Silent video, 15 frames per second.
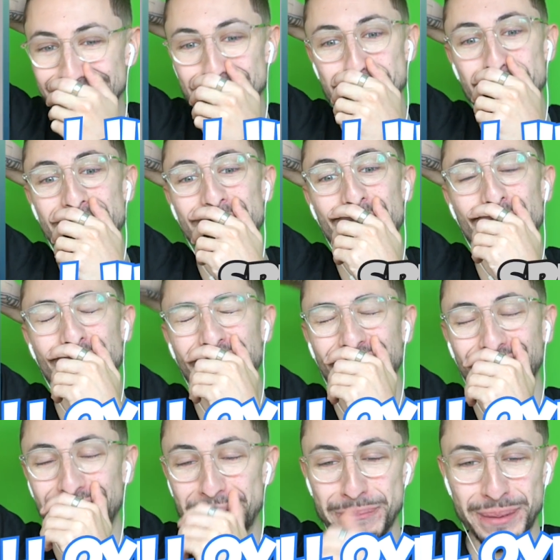just spit
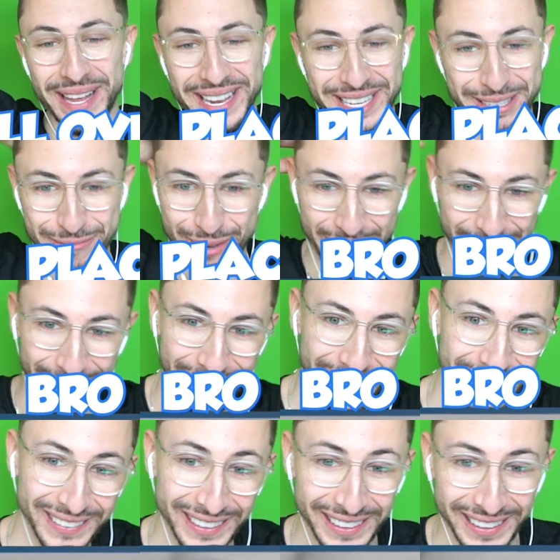all over the place, bro.